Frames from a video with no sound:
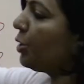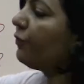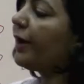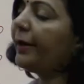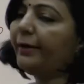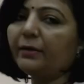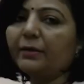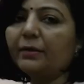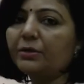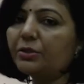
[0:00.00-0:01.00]
of kinetic
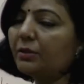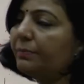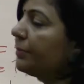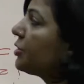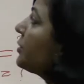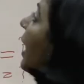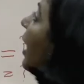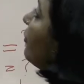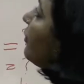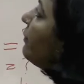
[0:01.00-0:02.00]
energy which is
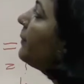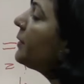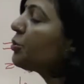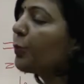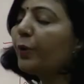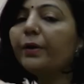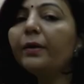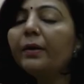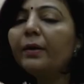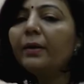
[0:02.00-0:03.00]
half mv square
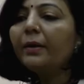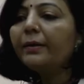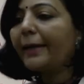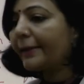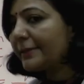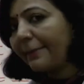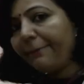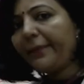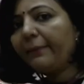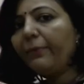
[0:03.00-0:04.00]
that is
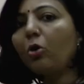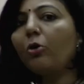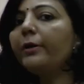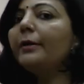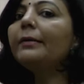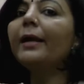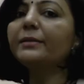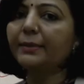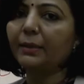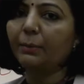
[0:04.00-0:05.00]
applicable only in
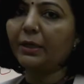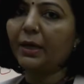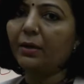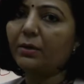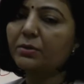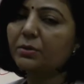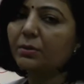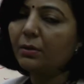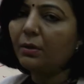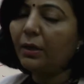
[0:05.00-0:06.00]
classical mechanics.
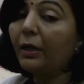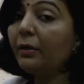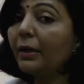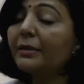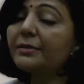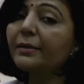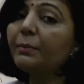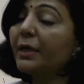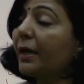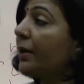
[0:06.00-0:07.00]
In classical
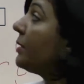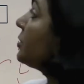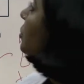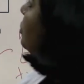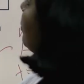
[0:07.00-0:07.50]
mechanics, you